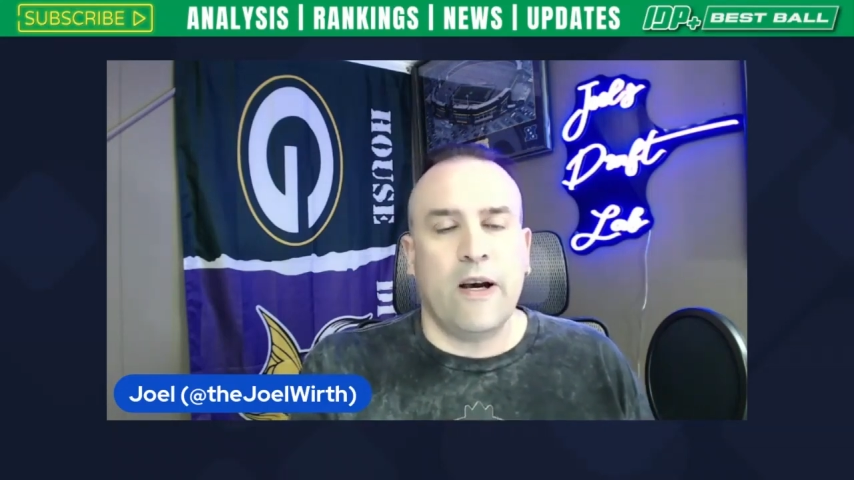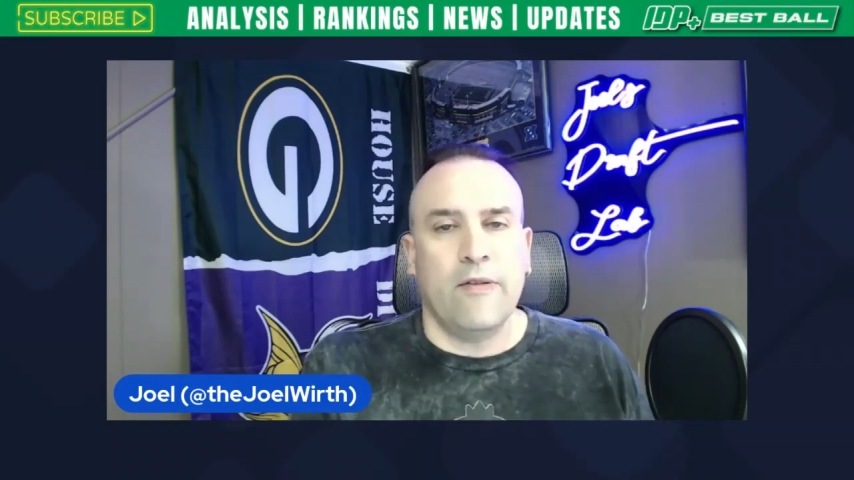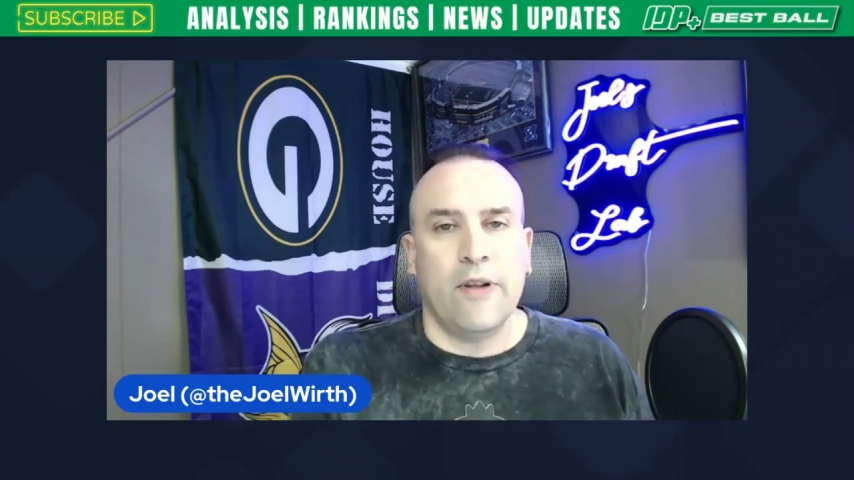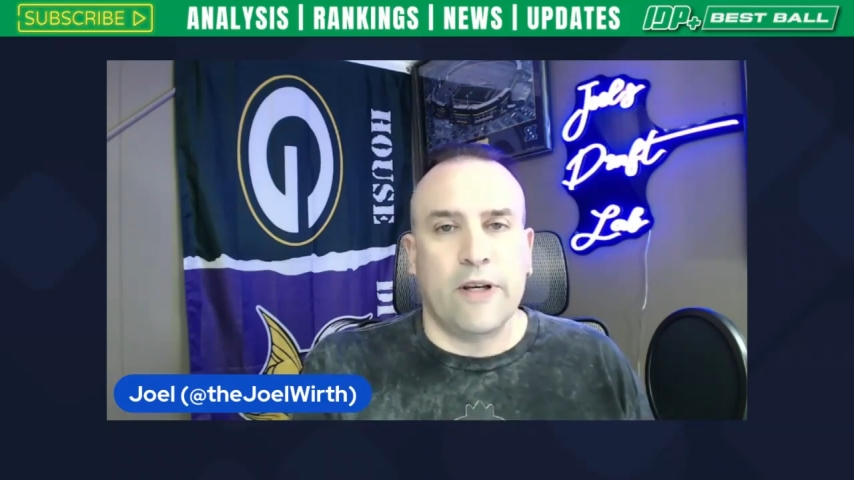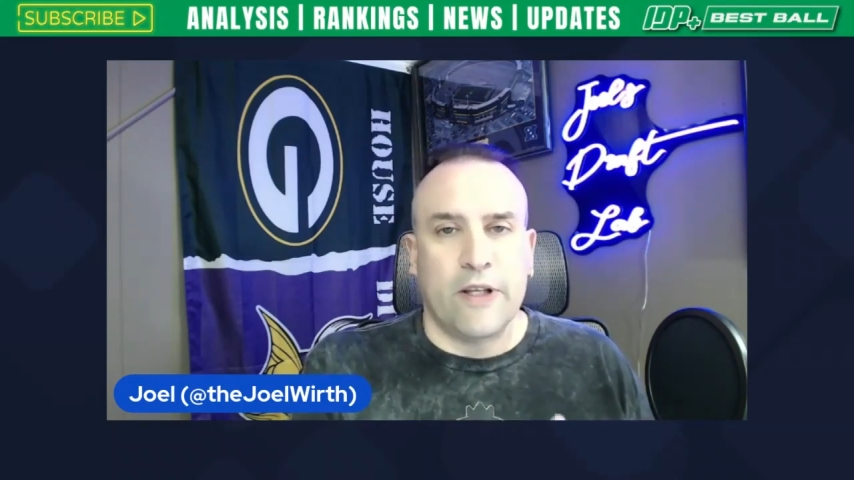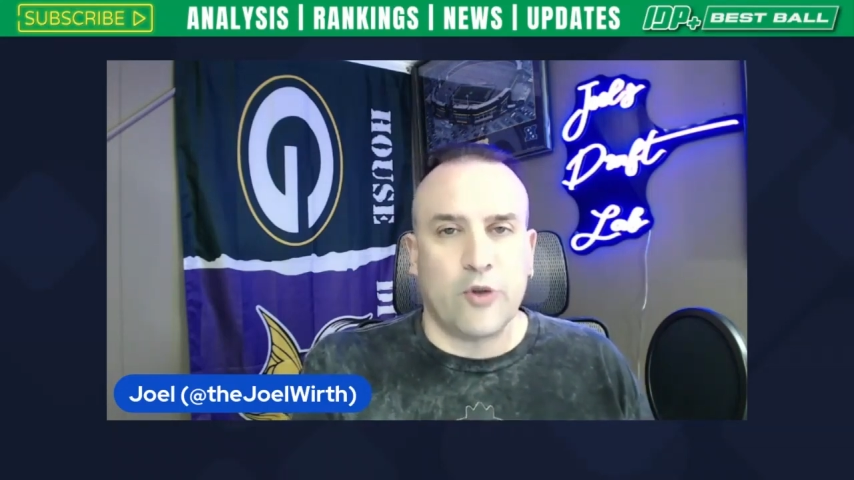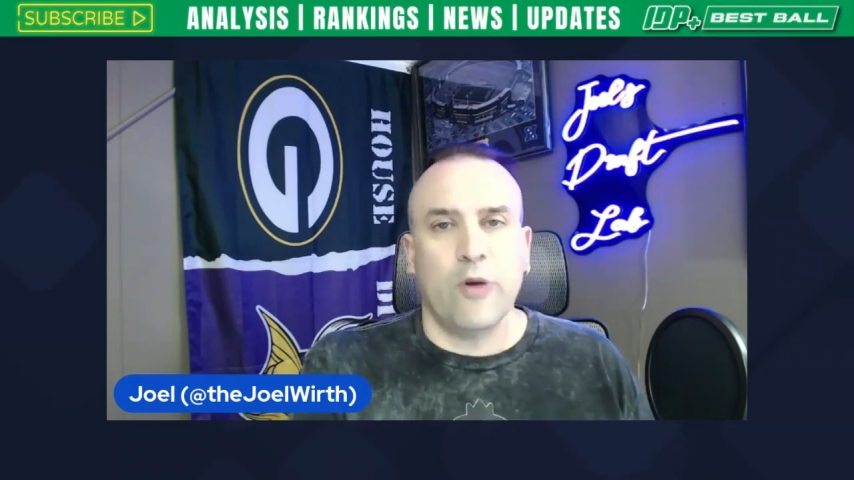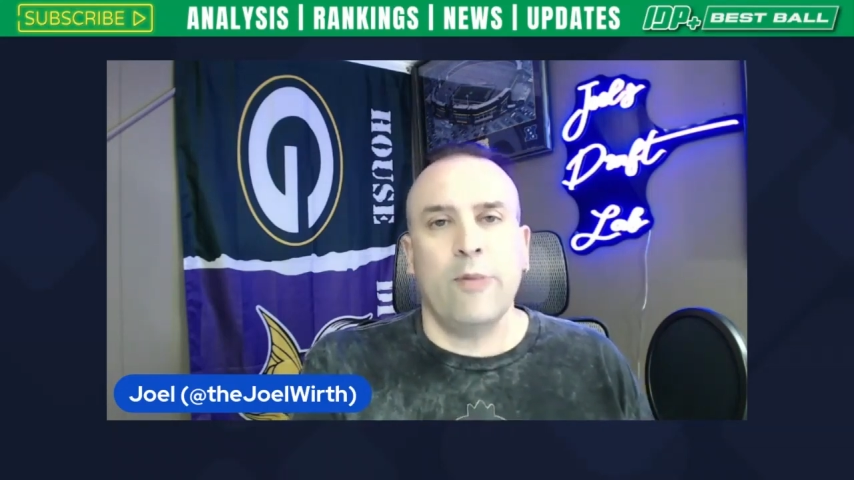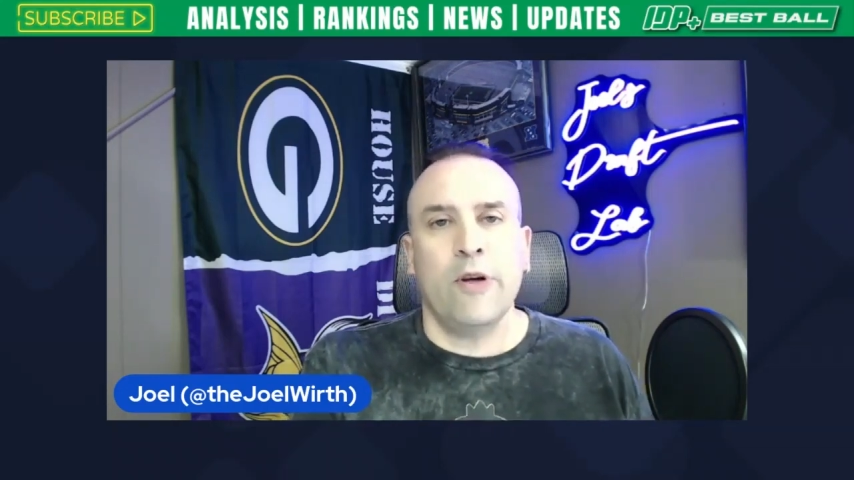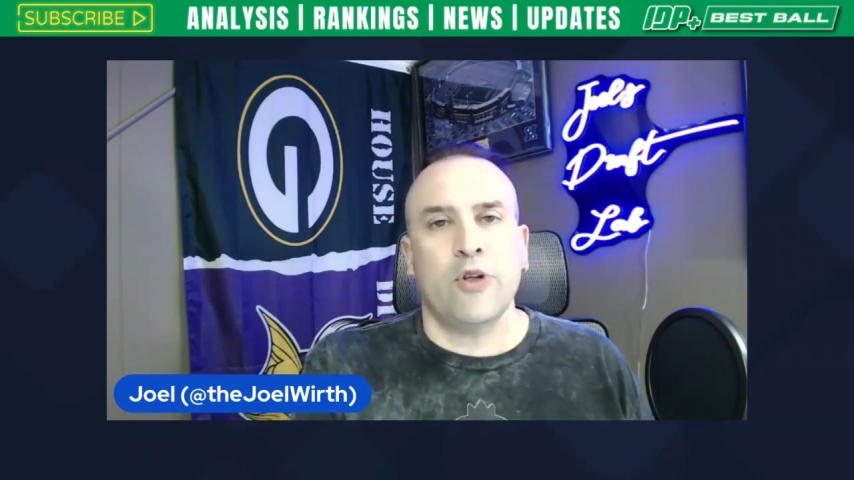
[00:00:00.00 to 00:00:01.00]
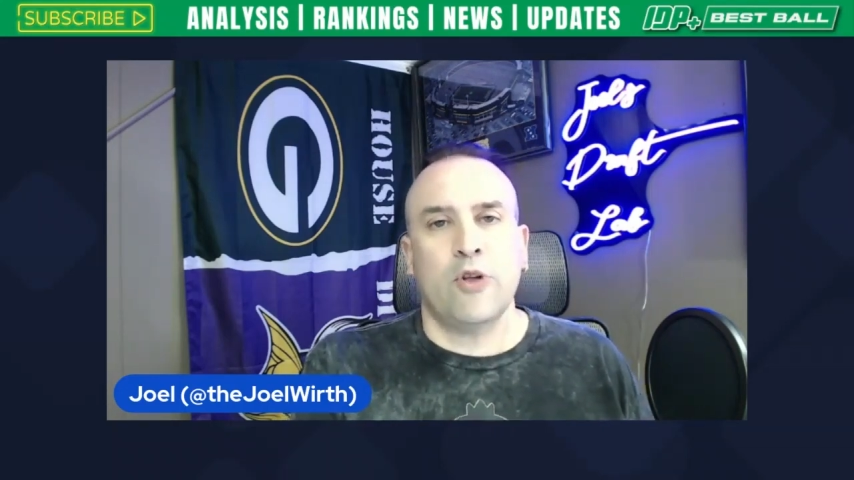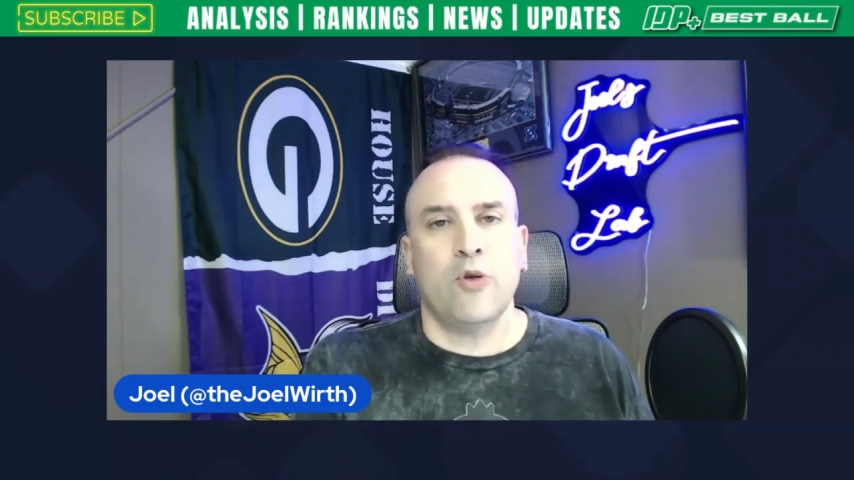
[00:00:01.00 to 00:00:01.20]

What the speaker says: of the contributors